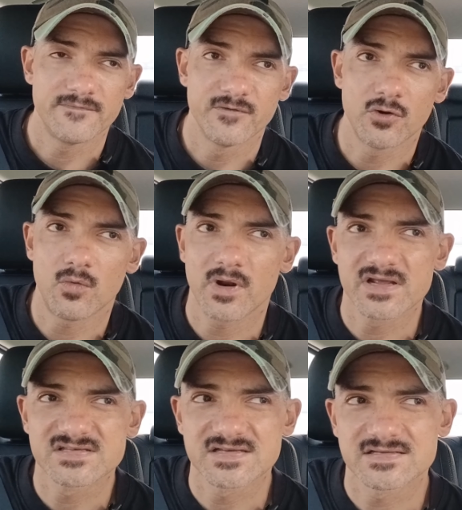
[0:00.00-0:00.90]
if you don't
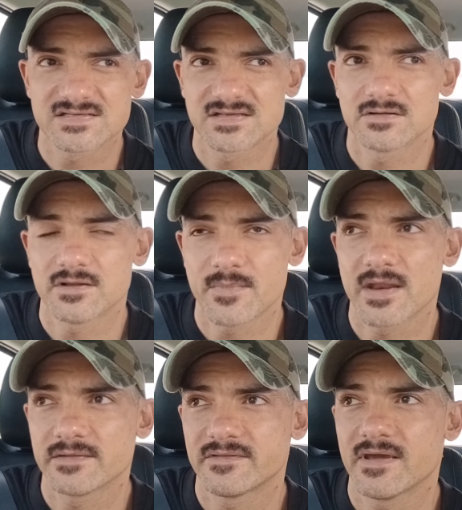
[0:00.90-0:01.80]
want to sit still and
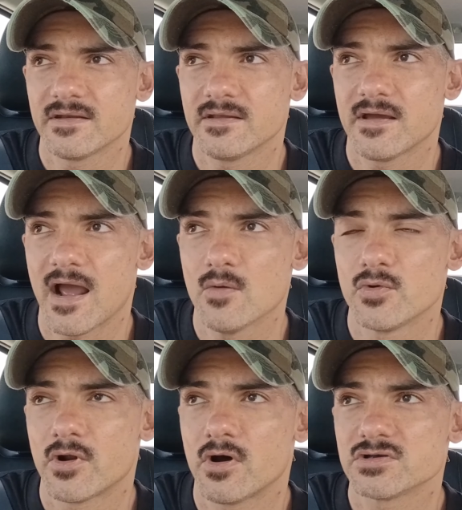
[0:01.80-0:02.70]
meditate, I
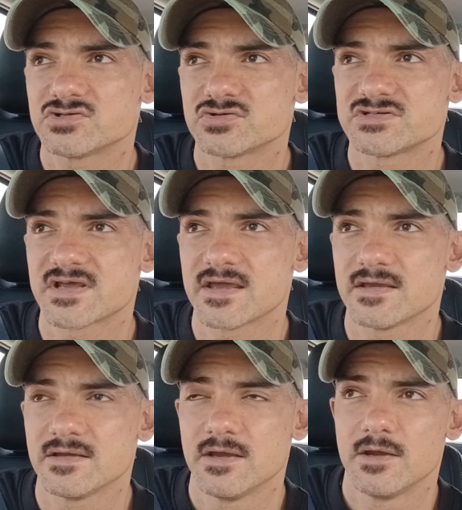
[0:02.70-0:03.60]
would also
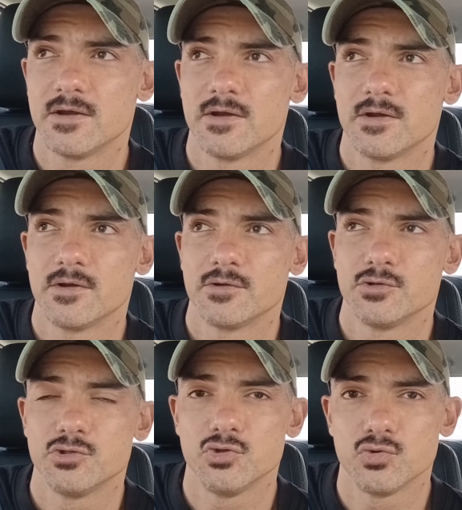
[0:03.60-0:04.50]
say
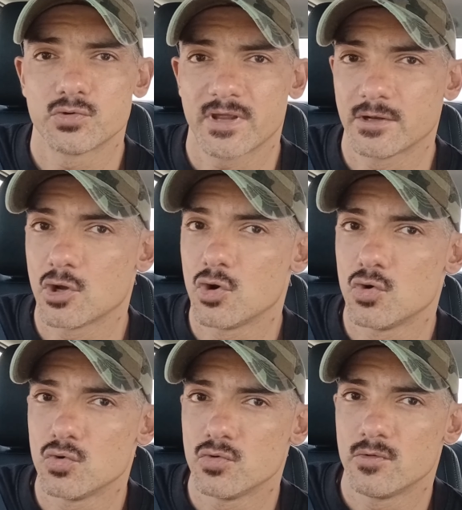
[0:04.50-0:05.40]
you can
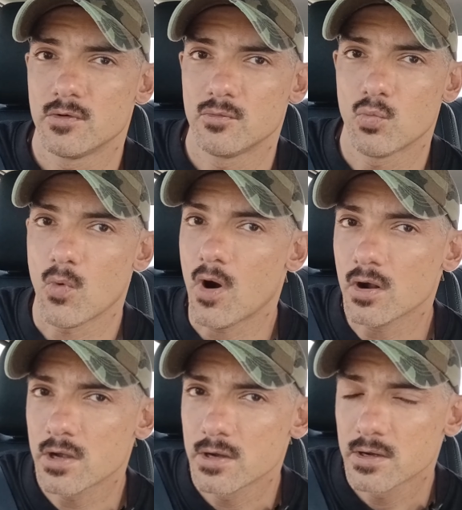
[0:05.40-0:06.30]
go
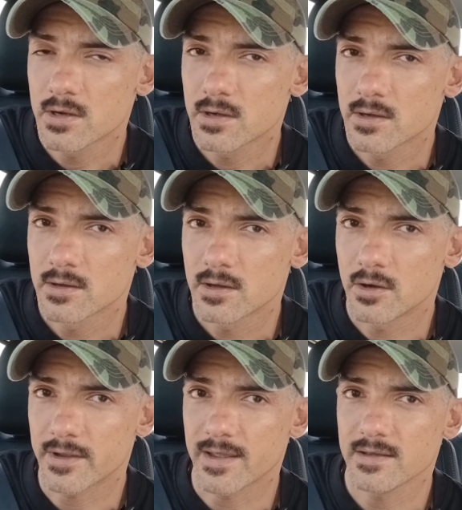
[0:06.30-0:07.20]
walk.
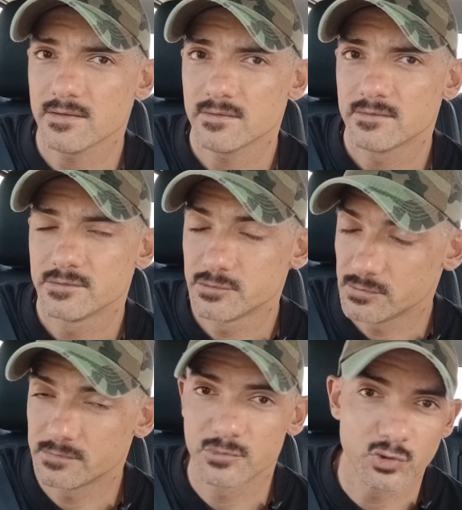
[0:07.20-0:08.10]
Okay.
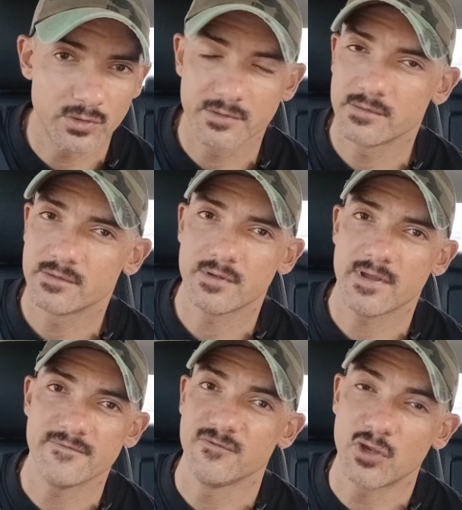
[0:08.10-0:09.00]

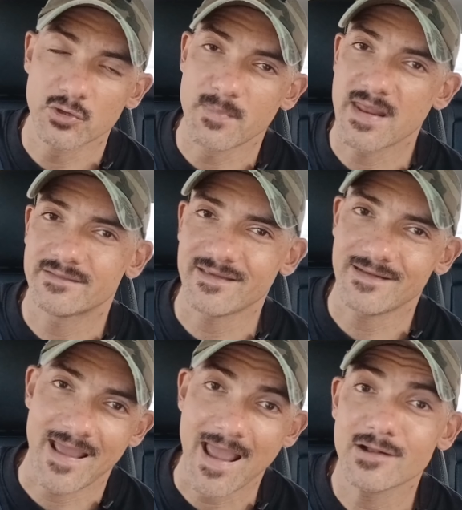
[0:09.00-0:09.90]
If you can
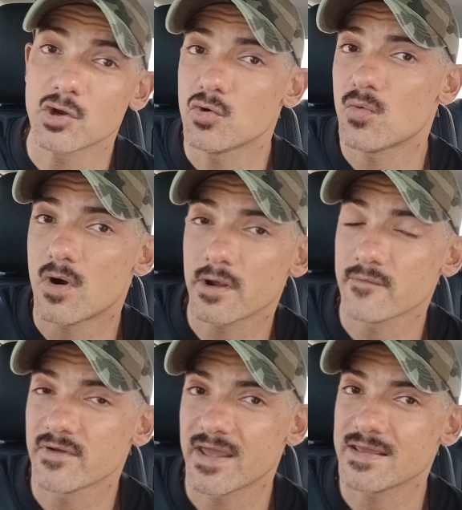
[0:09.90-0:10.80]
meditate and go walk
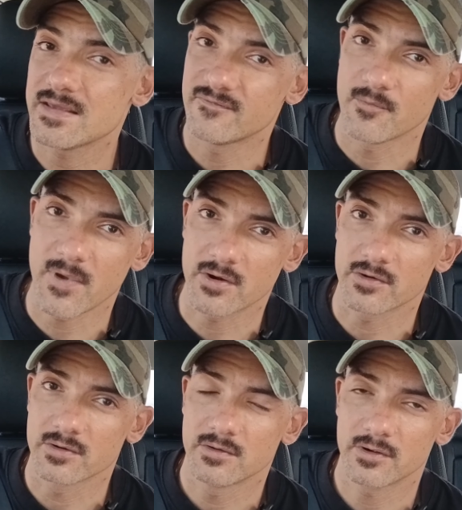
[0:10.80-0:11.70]
every day, even
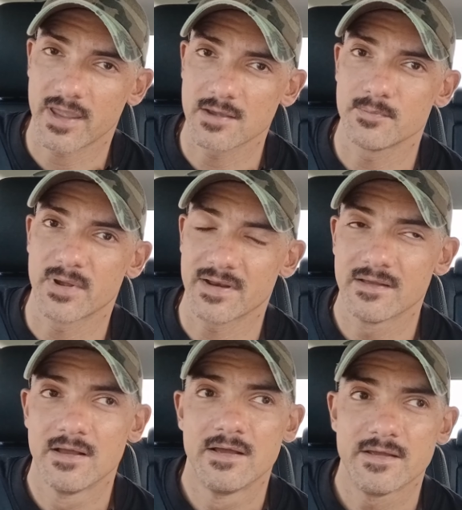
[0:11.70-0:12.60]
better. Okay. But
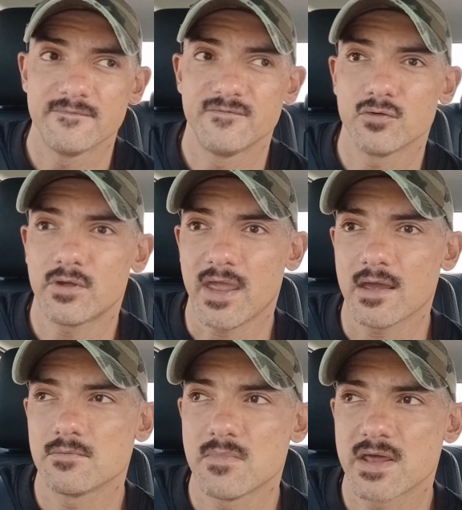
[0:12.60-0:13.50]
if you
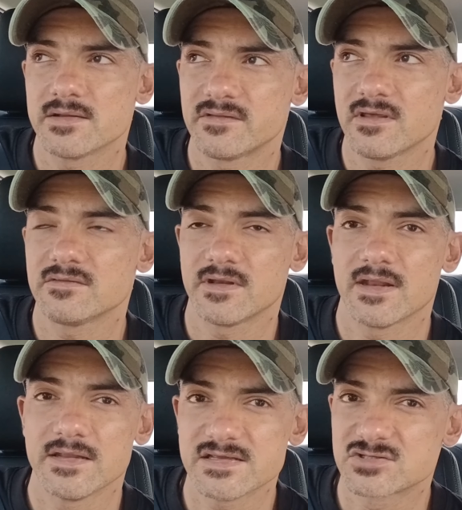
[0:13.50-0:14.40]
can't meditate,
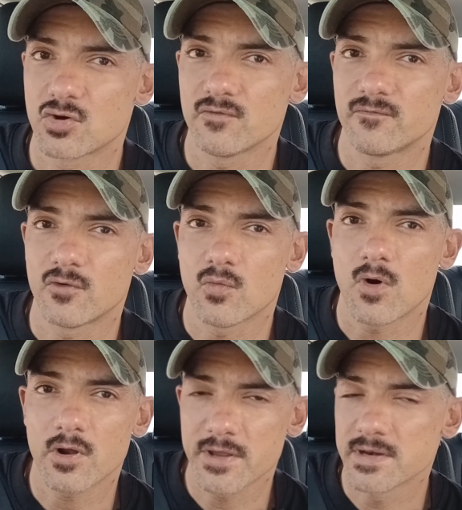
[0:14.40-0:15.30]
then at least go for a
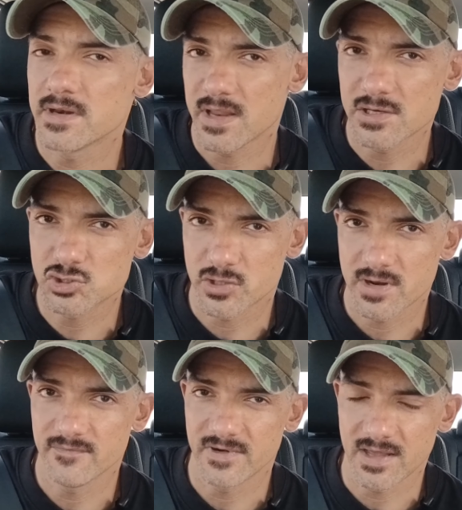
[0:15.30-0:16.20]
walk in
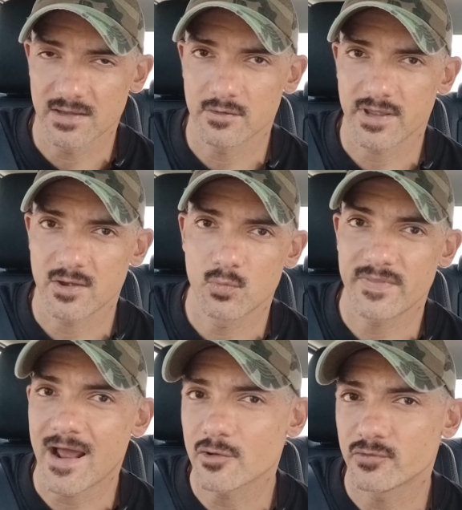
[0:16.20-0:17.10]
nature every day. Okay.
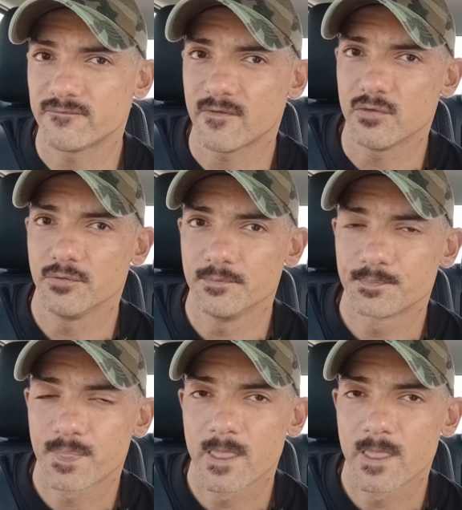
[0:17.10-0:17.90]
Without your phone.